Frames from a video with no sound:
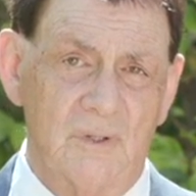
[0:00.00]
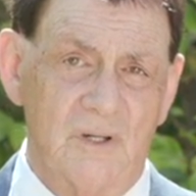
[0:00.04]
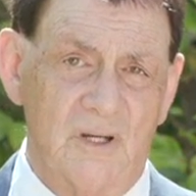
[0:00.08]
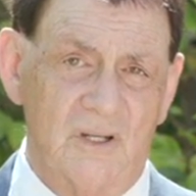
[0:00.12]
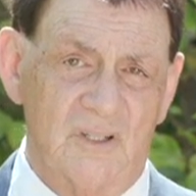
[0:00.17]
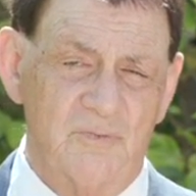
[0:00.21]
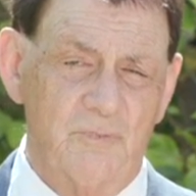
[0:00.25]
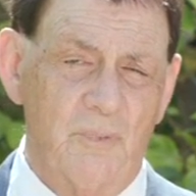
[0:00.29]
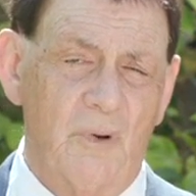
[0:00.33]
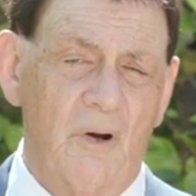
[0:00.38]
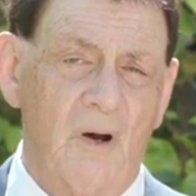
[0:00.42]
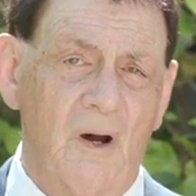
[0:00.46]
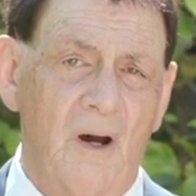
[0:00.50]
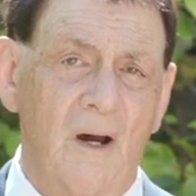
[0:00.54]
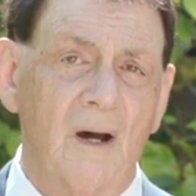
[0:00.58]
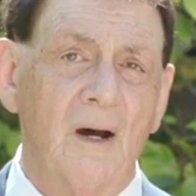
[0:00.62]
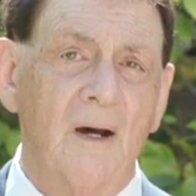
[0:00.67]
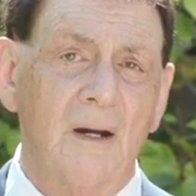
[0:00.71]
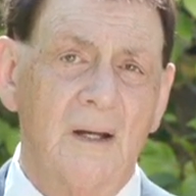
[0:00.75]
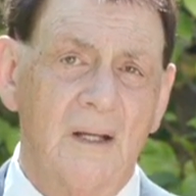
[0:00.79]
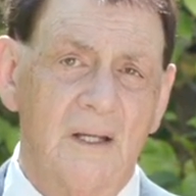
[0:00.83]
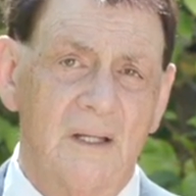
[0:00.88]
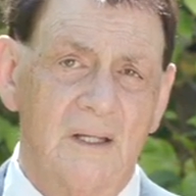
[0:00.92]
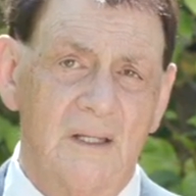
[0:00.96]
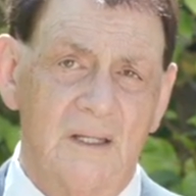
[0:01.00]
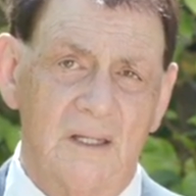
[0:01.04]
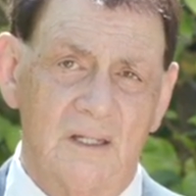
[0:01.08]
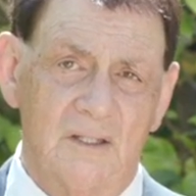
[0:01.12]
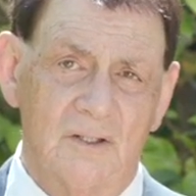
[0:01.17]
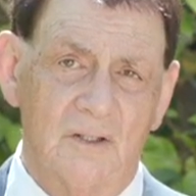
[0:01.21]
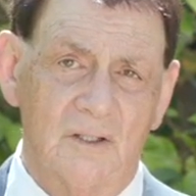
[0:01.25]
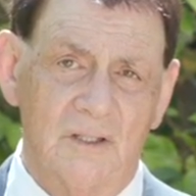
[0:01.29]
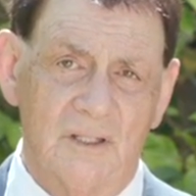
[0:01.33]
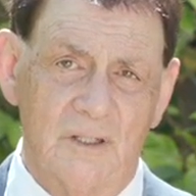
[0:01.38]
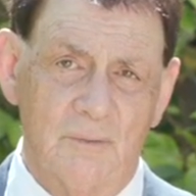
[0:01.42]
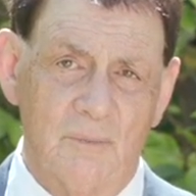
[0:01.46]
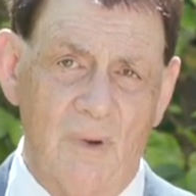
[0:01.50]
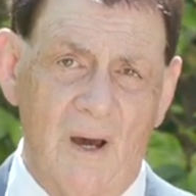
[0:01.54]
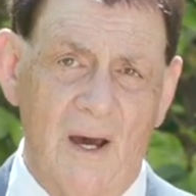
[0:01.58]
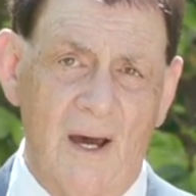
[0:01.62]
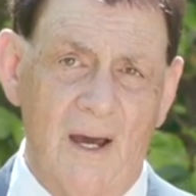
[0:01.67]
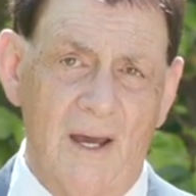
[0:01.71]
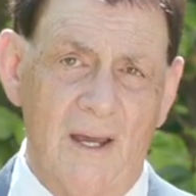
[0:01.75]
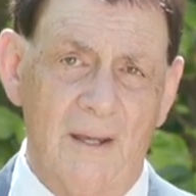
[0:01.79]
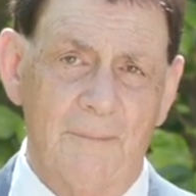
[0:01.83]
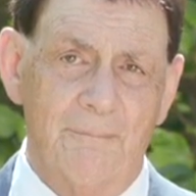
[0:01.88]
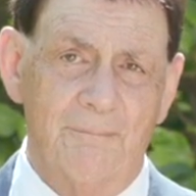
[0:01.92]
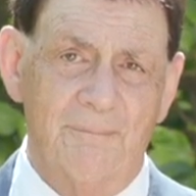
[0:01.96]
expire in early
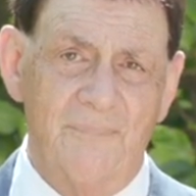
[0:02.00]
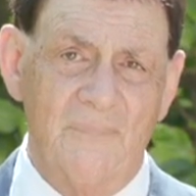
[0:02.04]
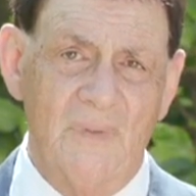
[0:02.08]
May.